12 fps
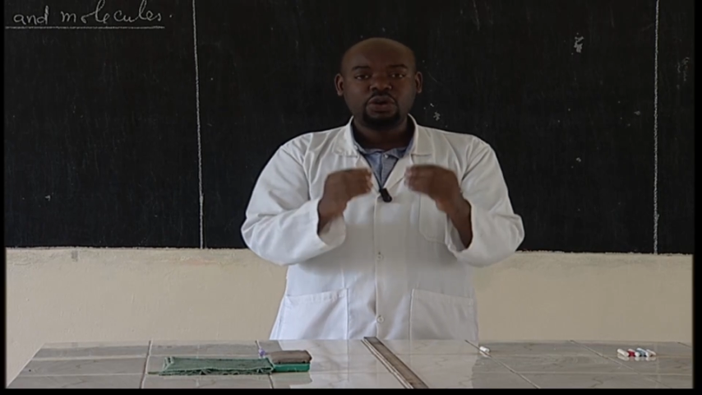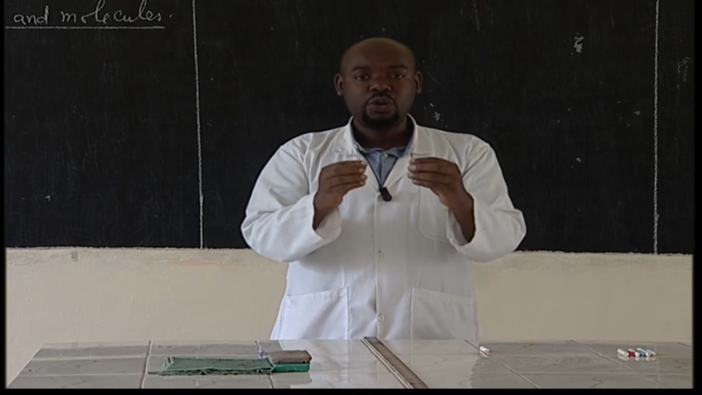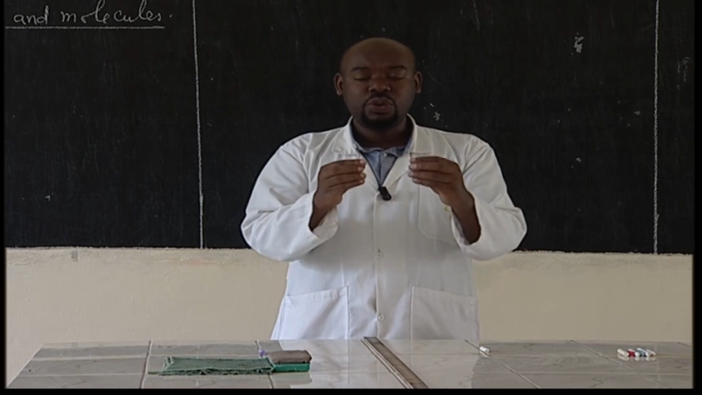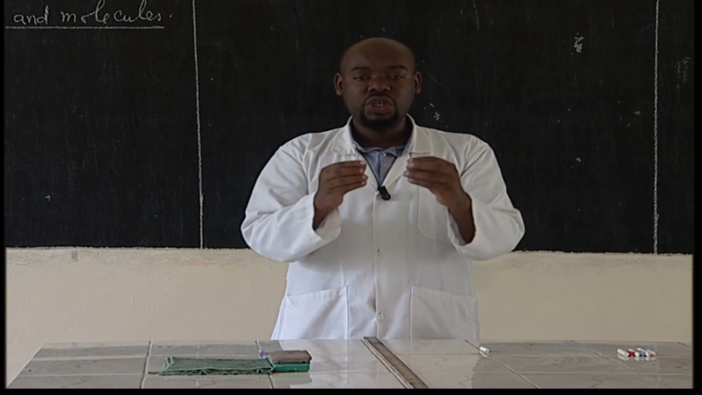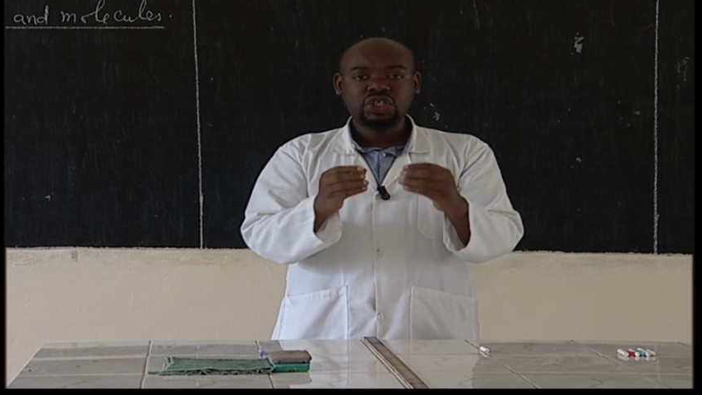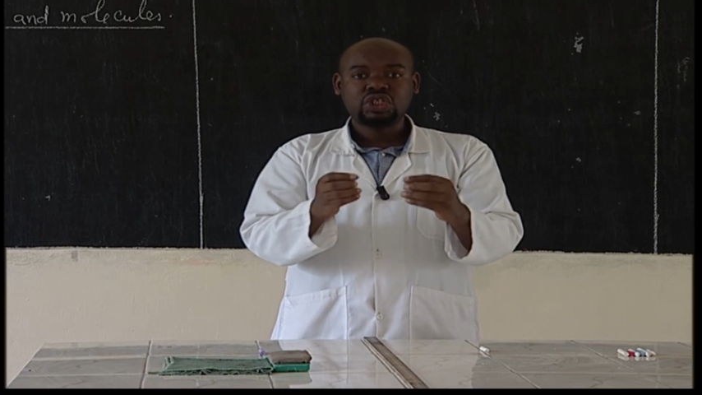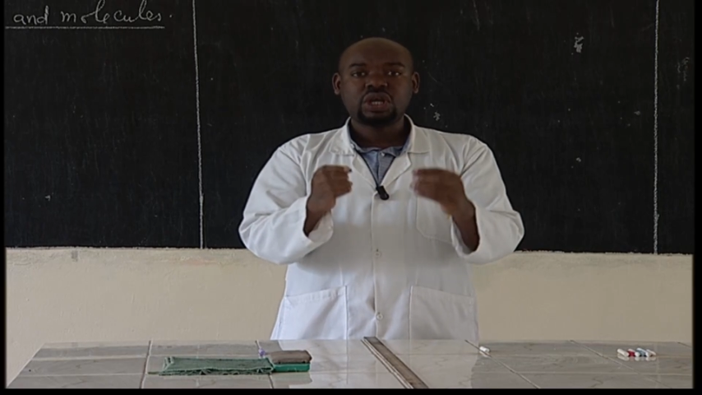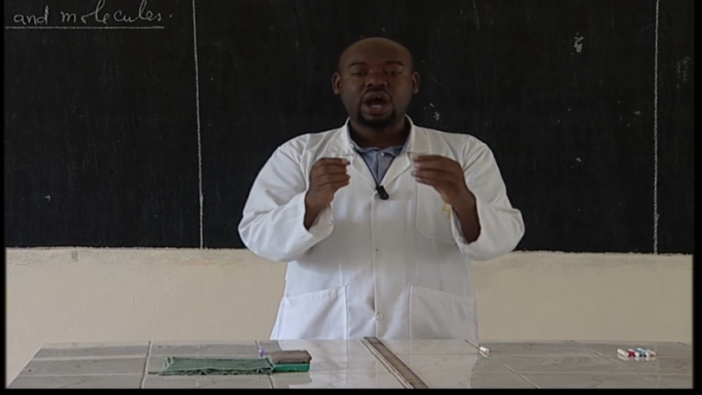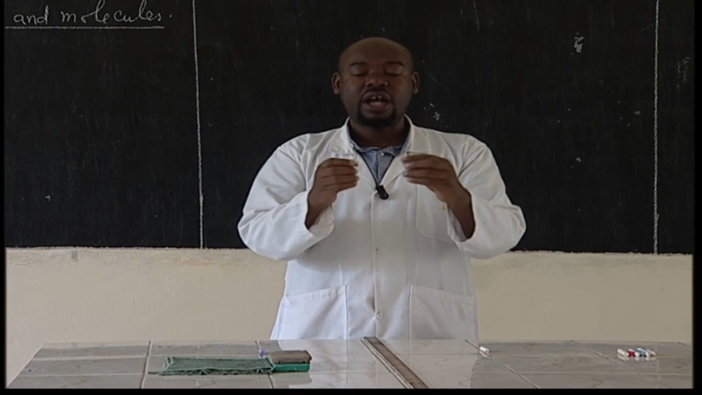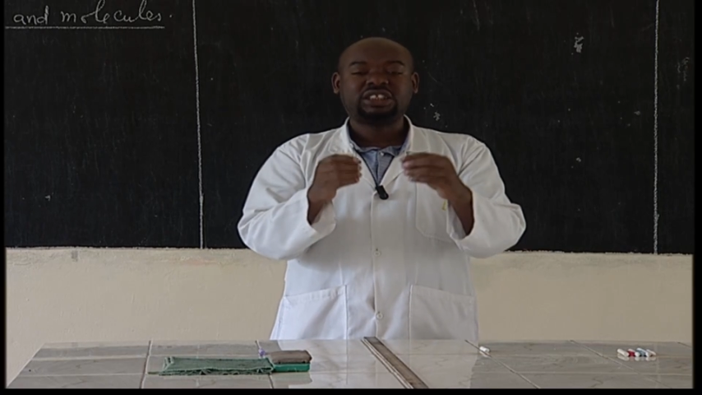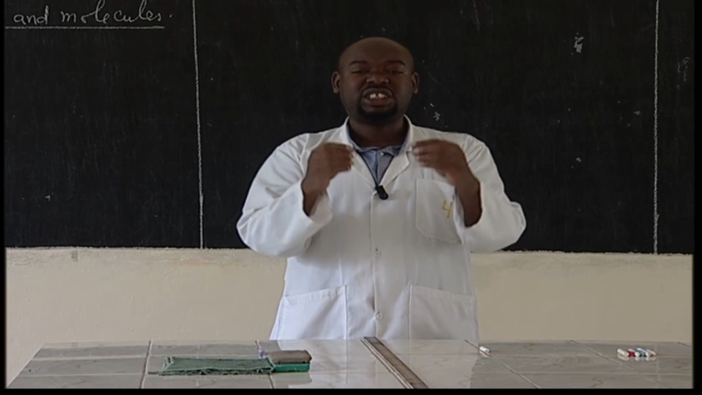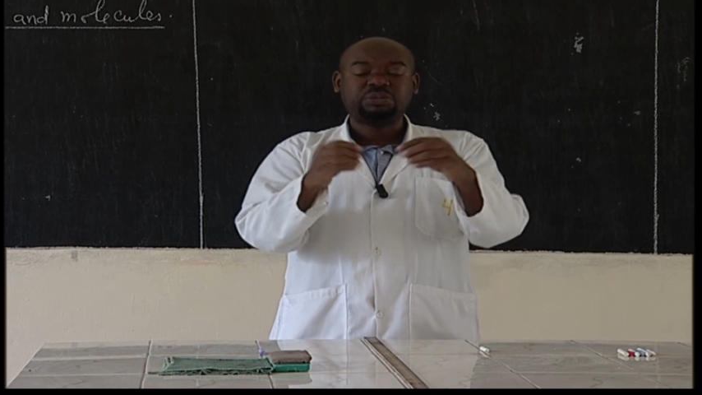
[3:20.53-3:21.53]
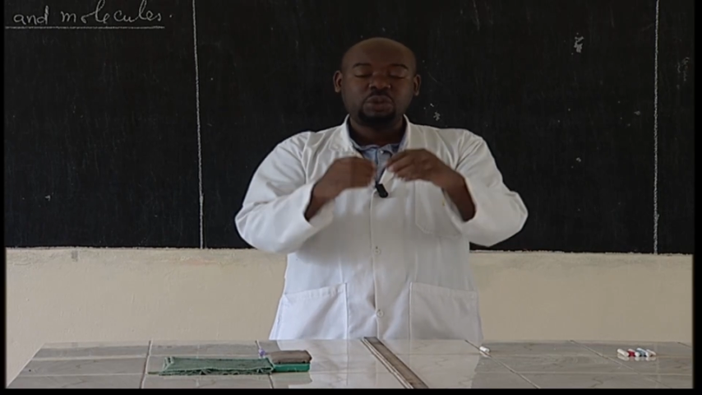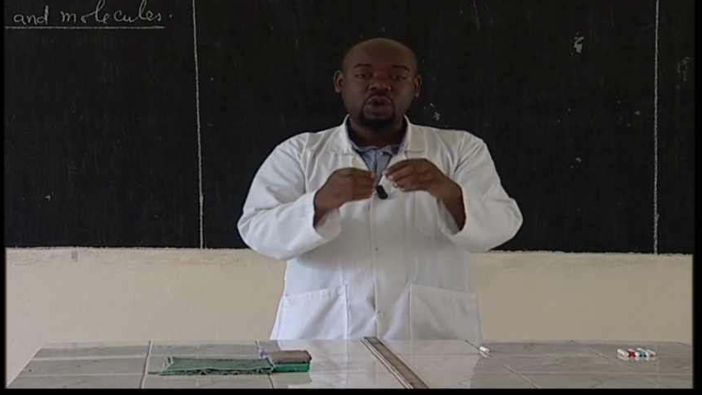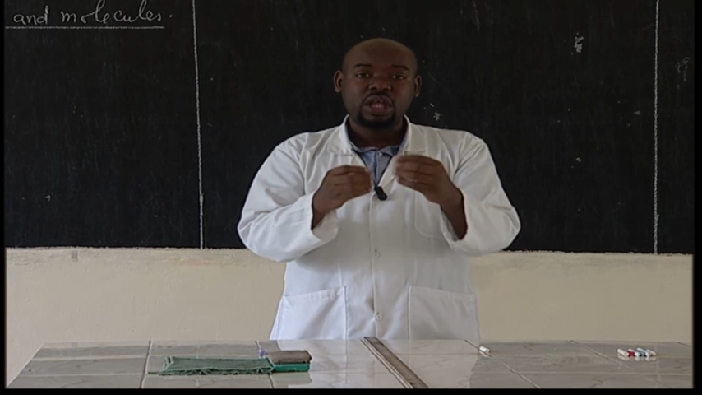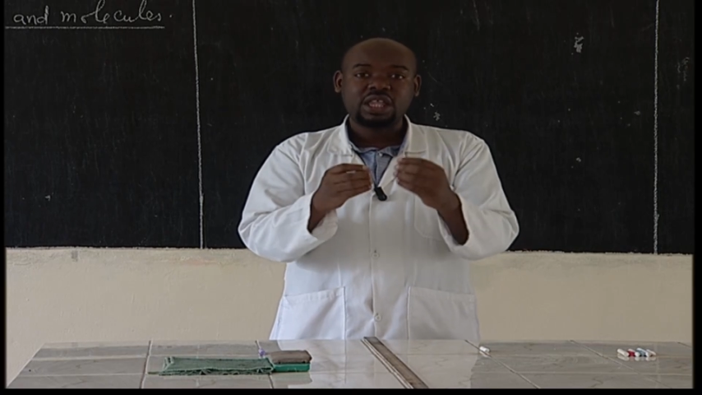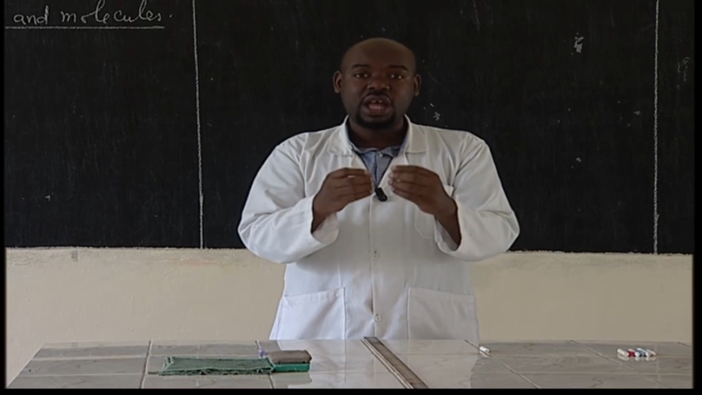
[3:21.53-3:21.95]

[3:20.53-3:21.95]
which are smaller